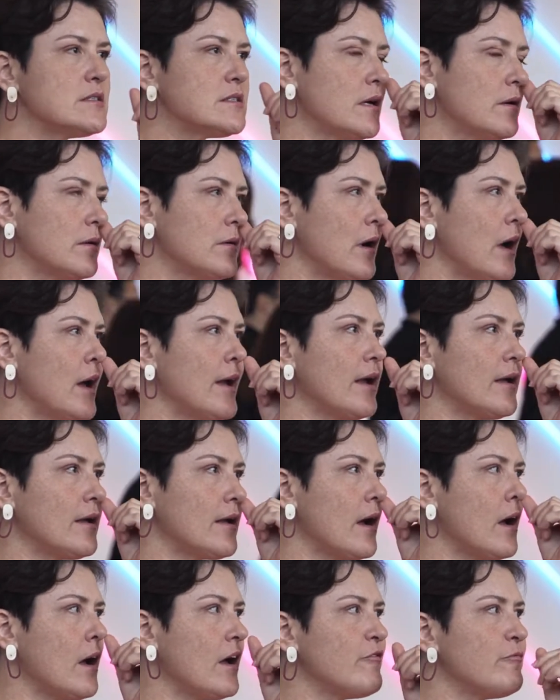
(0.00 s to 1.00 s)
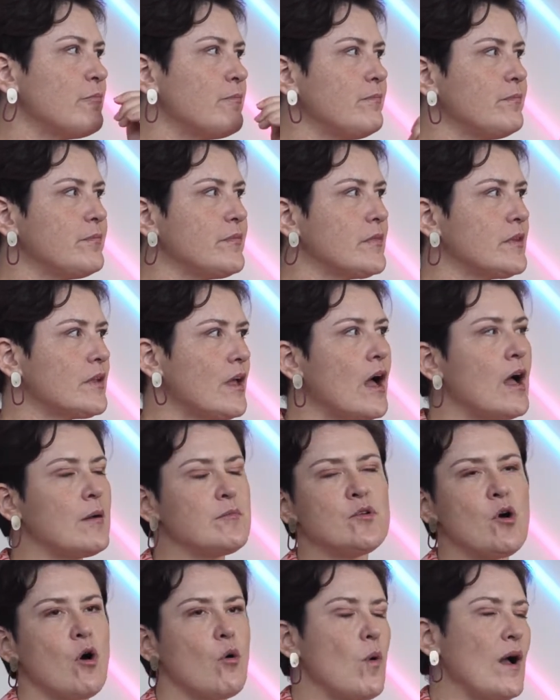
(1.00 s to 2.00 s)
So
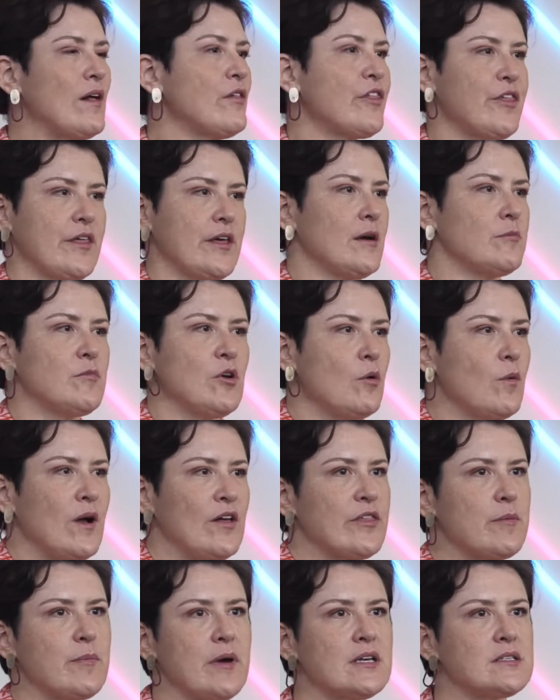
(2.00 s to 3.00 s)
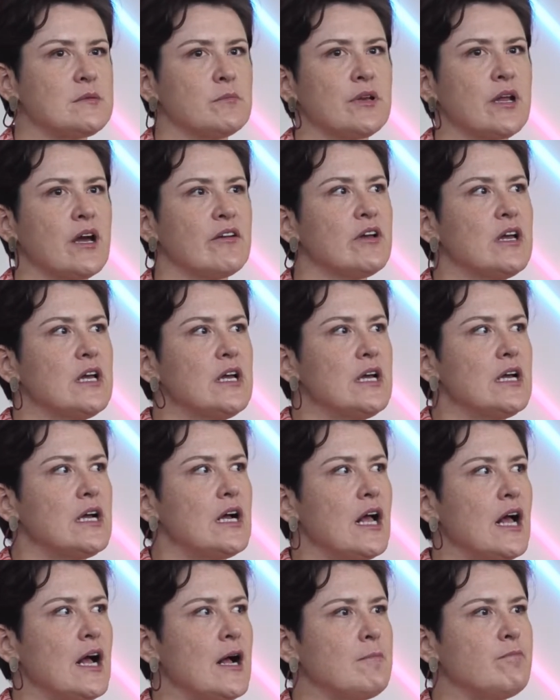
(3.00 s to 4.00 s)
I'm not wealthy. I'm not a wealthy person, but I've
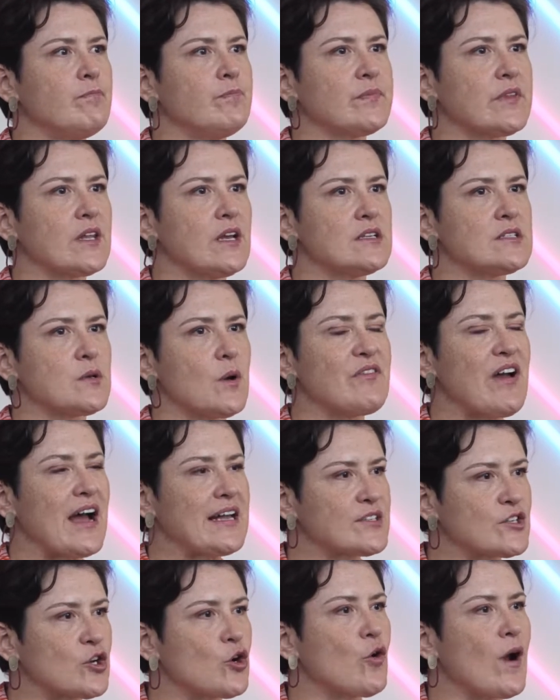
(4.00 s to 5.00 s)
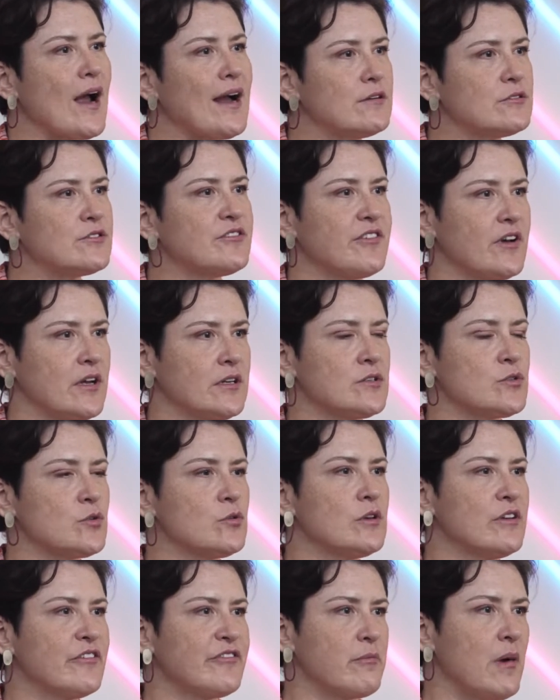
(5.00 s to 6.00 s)
had to crowdfund
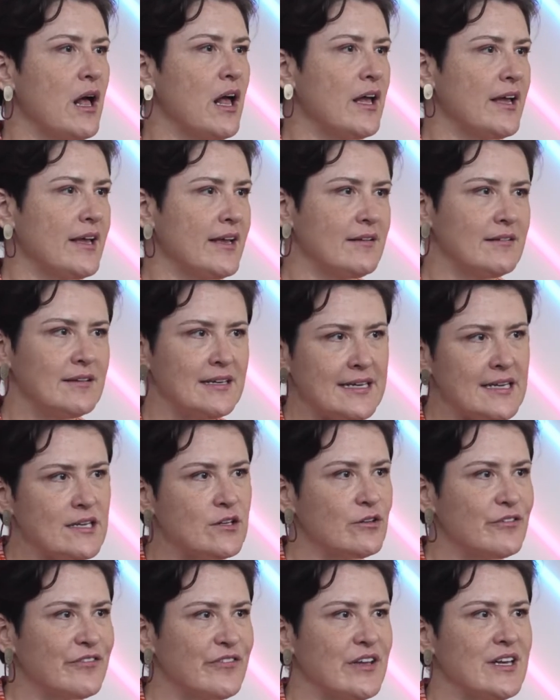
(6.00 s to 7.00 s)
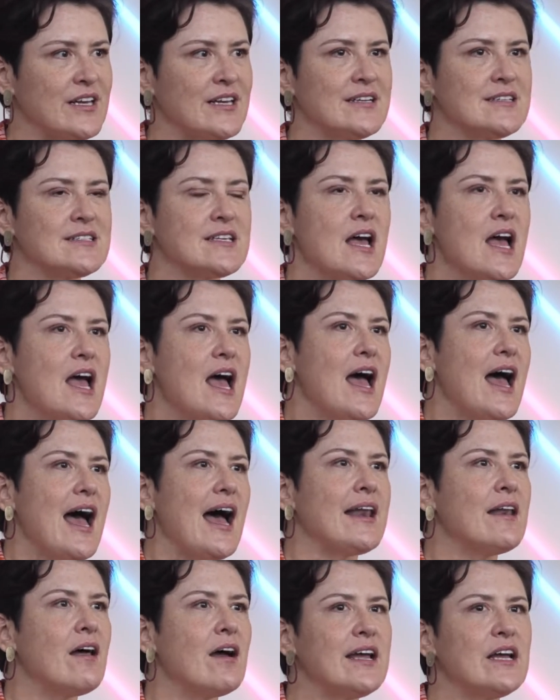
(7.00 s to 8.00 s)
all of my legal fees,
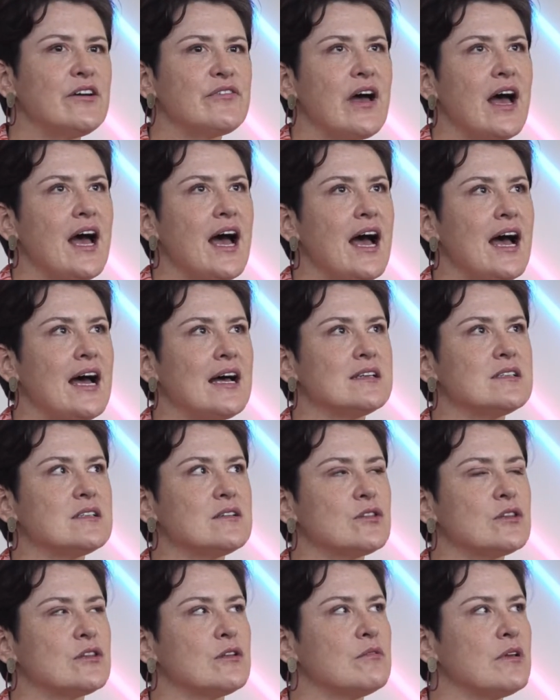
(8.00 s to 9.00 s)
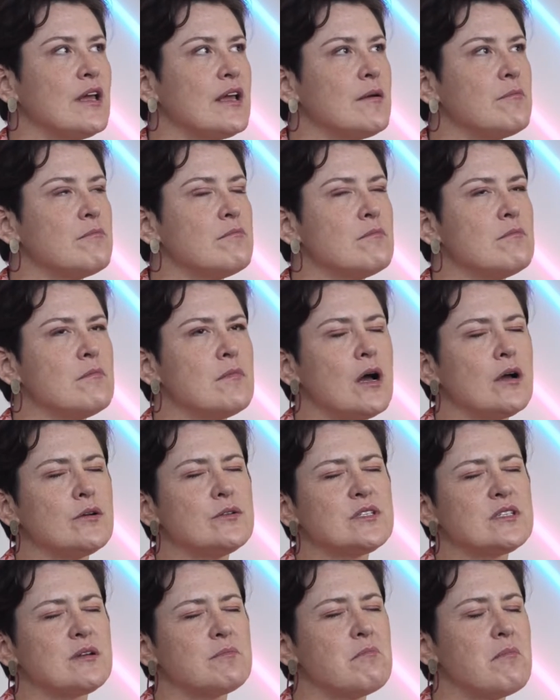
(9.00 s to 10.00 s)
and I have had the
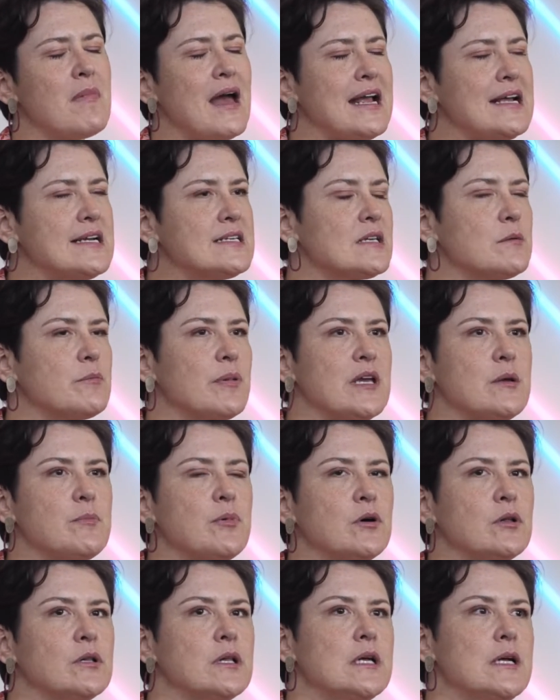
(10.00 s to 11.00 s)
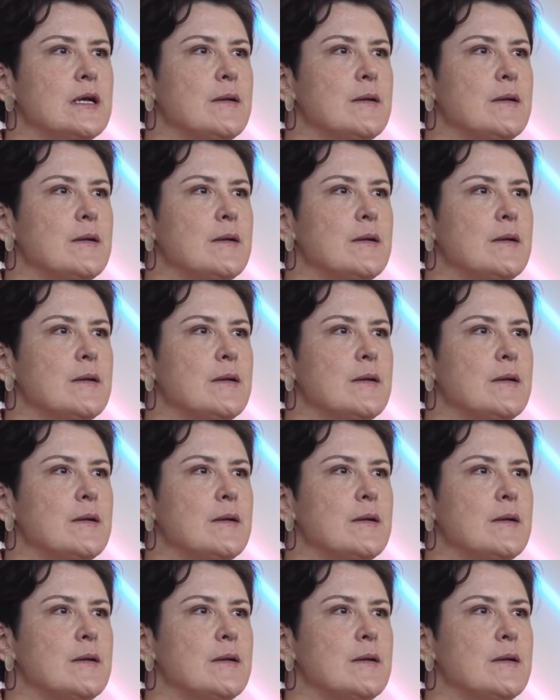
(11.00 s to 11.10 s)
most amazing people.